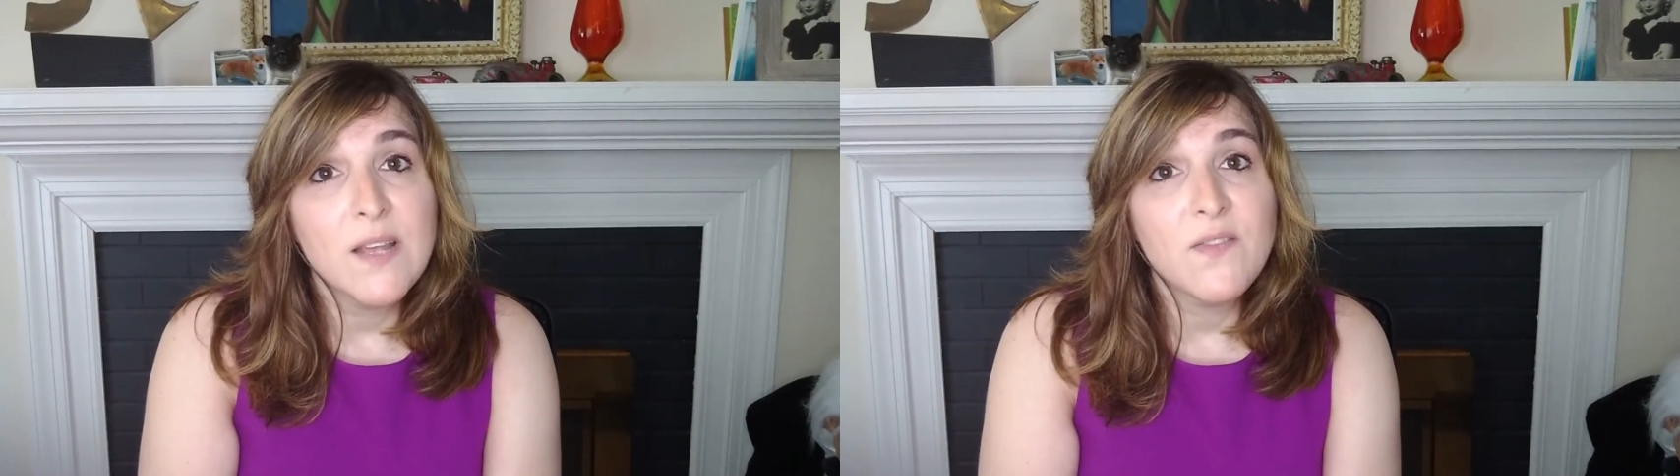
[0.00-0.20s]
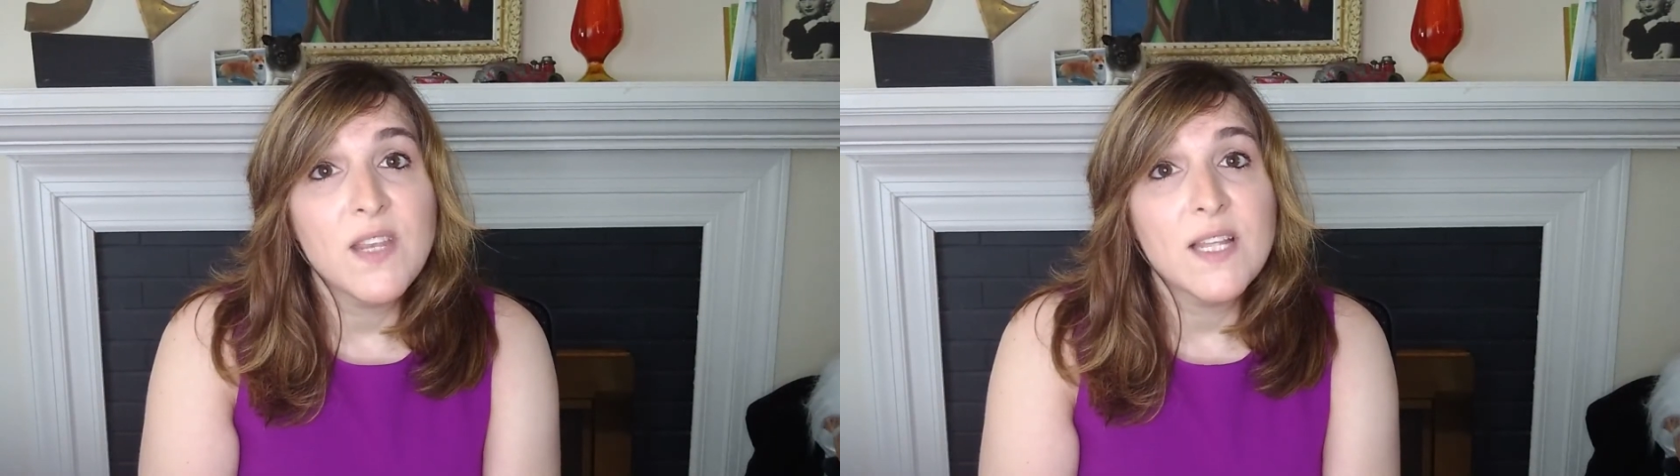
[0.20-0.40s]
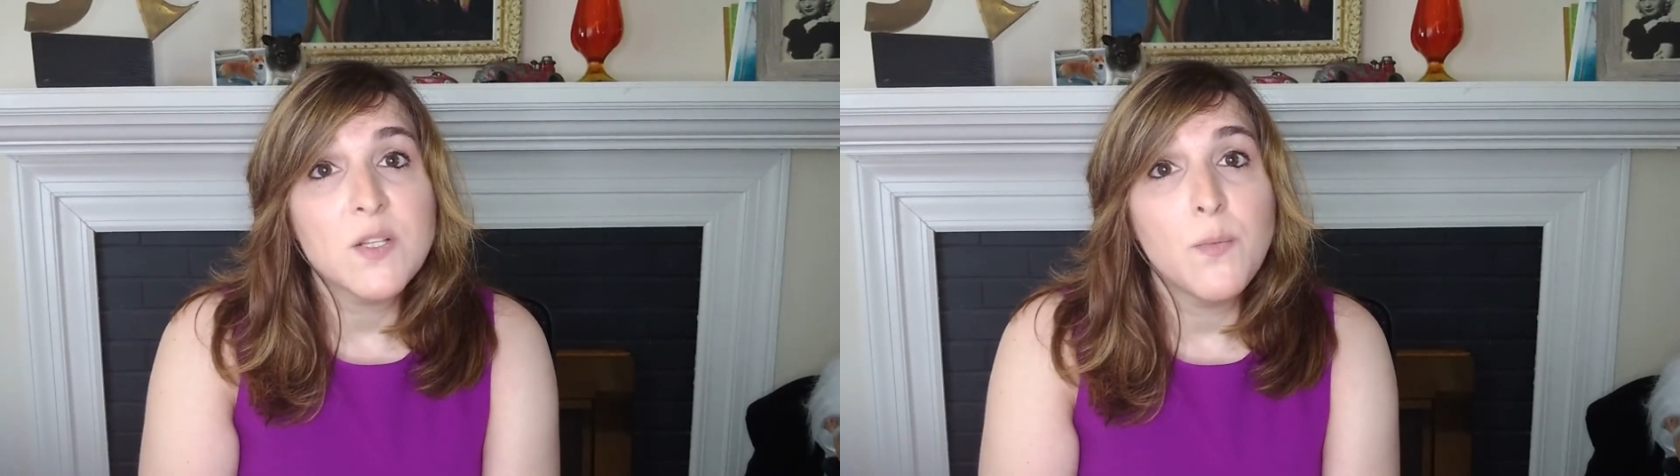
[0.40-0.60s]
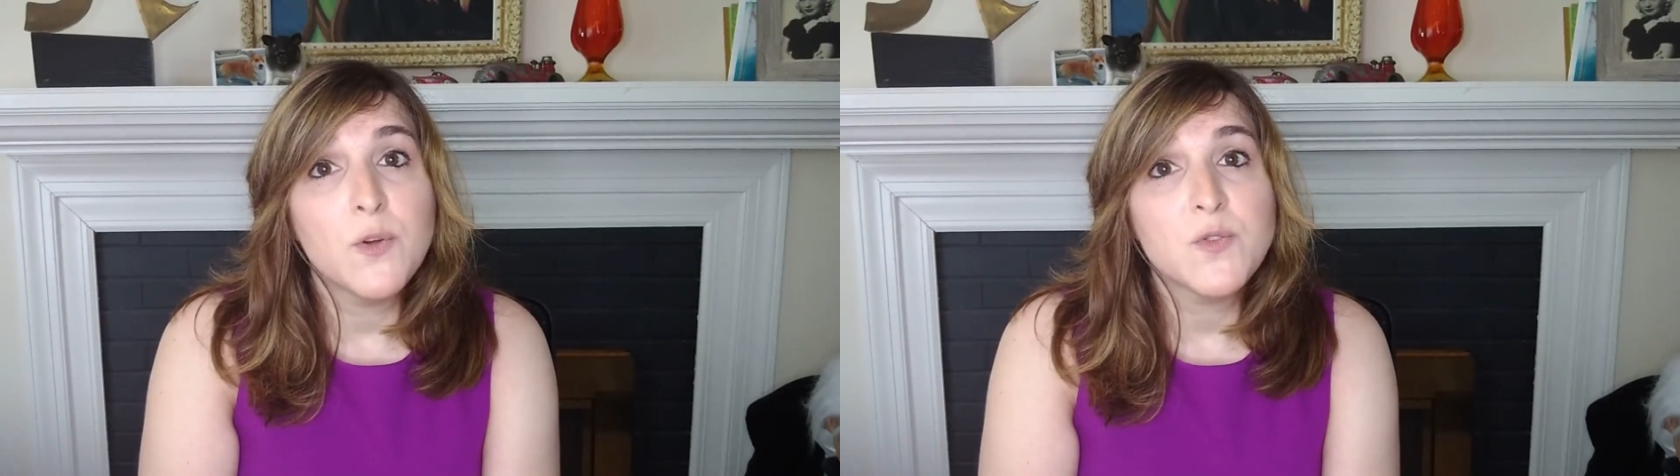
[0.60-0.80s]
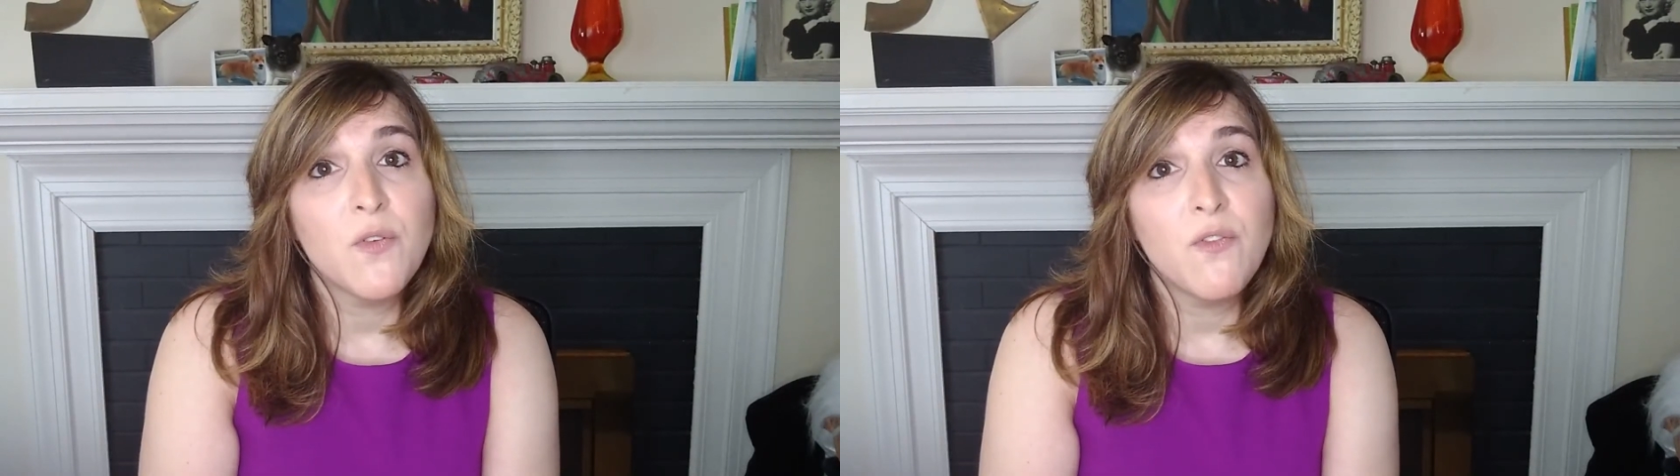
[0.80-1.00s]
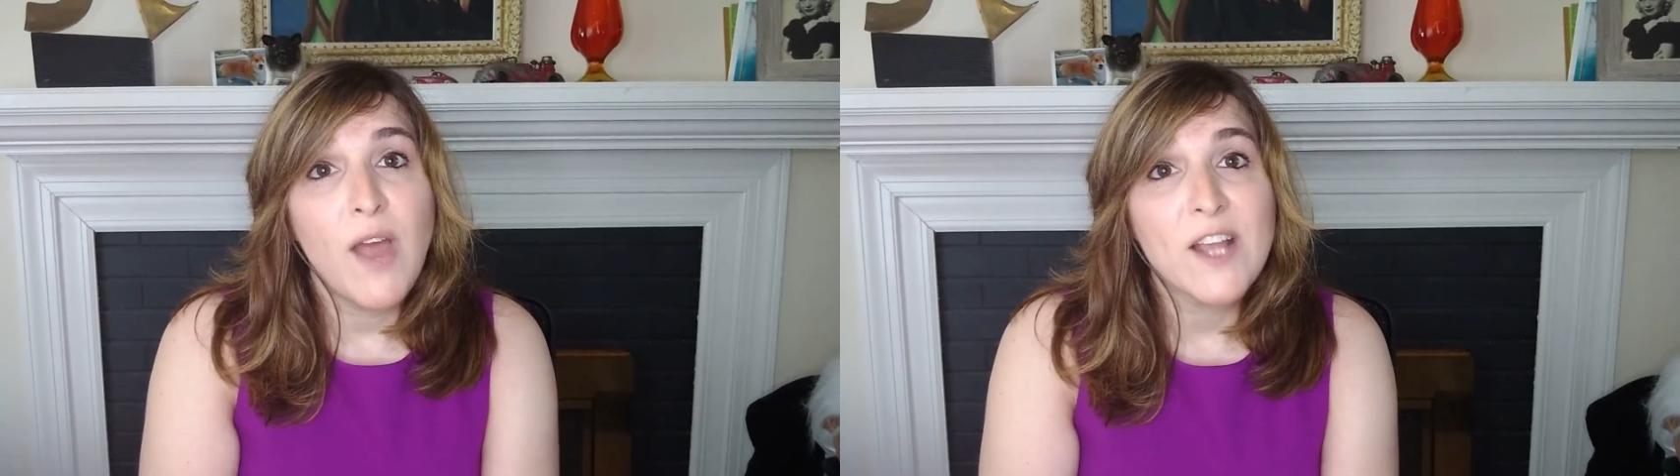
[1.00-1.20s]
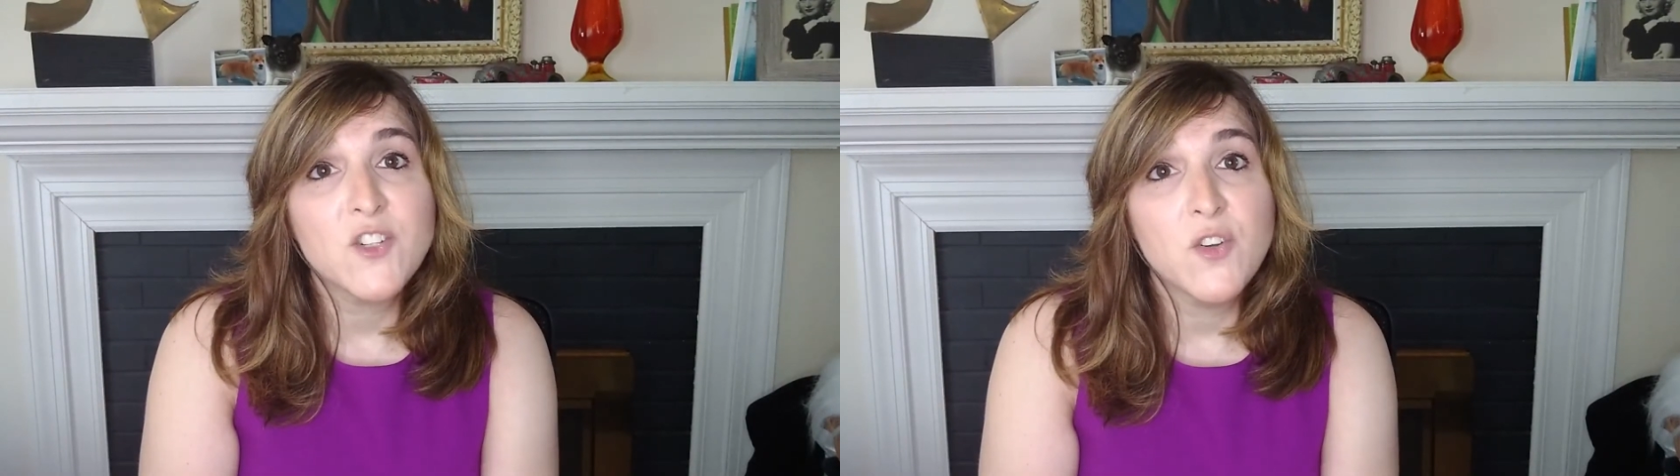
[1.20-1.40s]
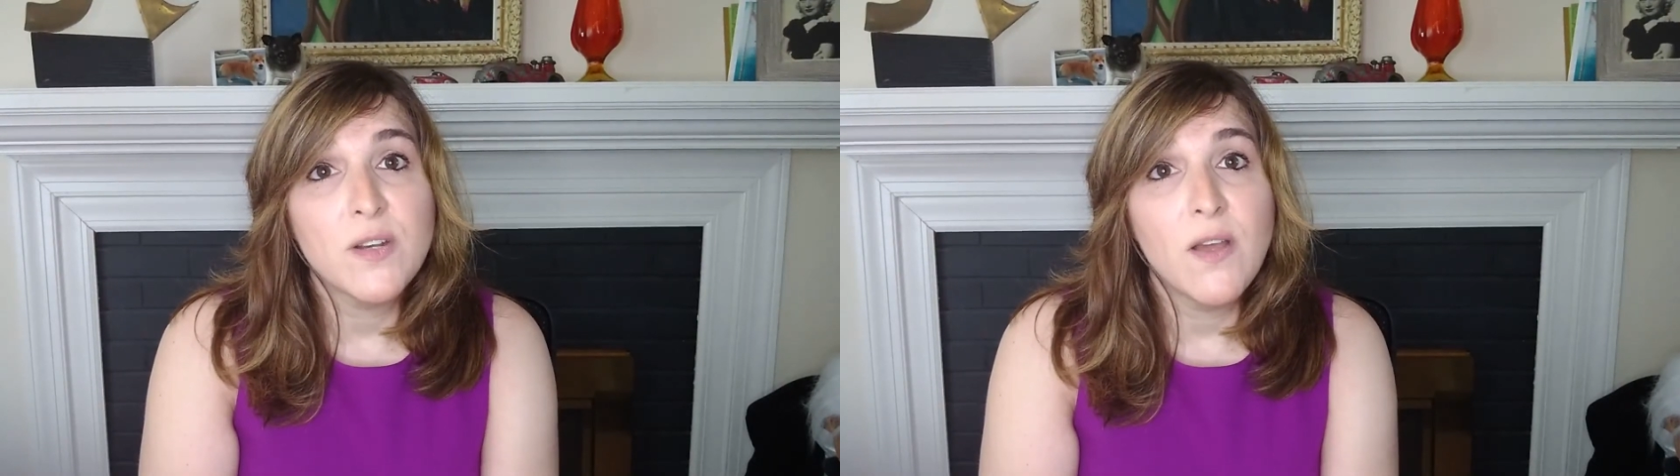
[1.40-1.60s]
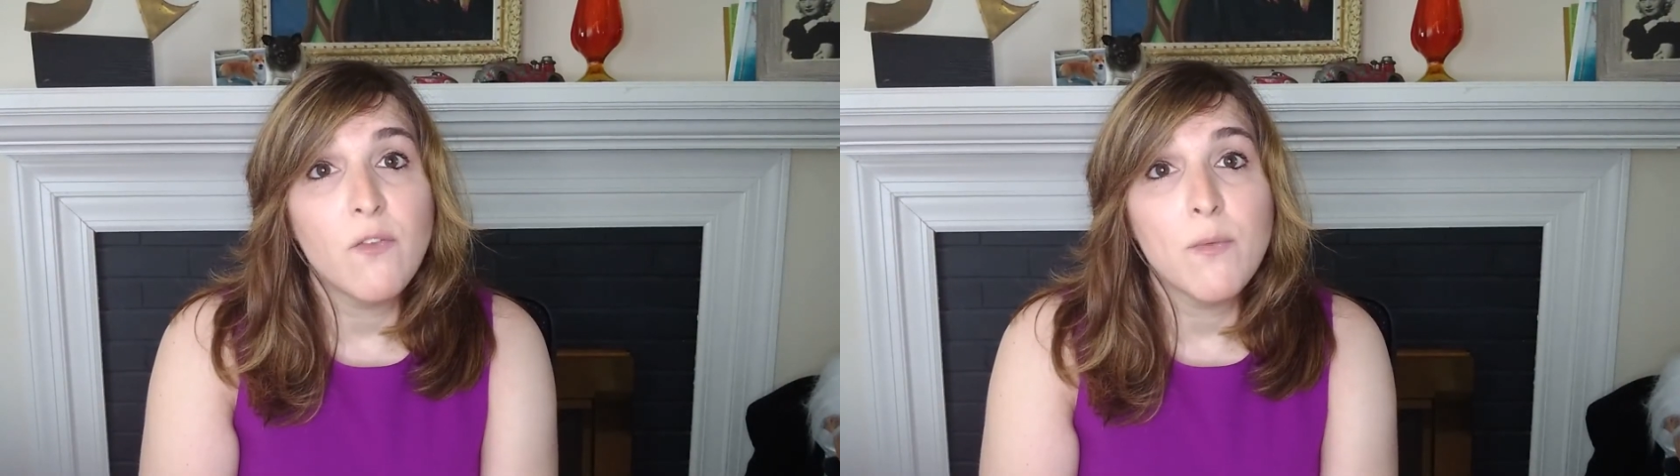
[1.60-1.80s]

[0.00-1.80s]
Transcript: if the nasal bones are fractured and have